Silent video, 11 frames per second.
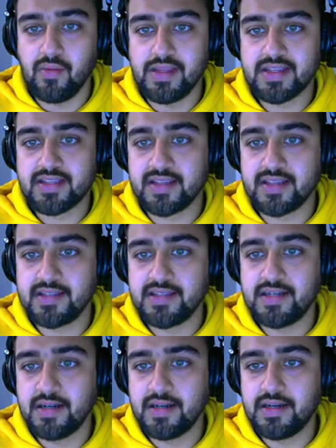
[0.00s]
We just
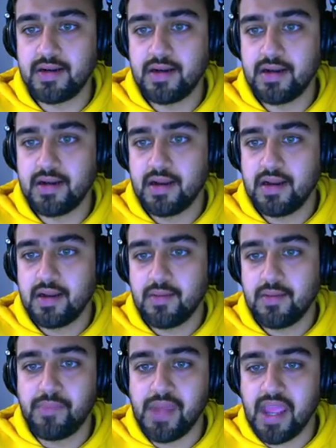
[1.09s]
consider
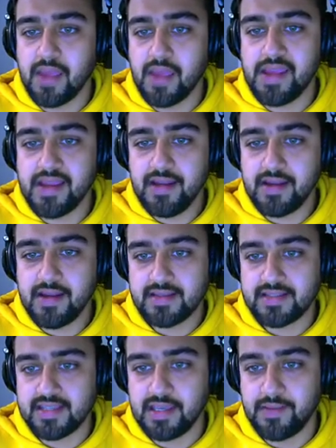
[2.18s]
A, B, and
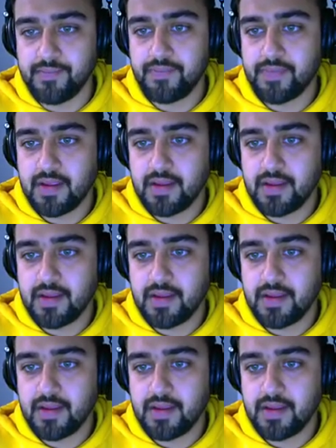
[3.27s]
C.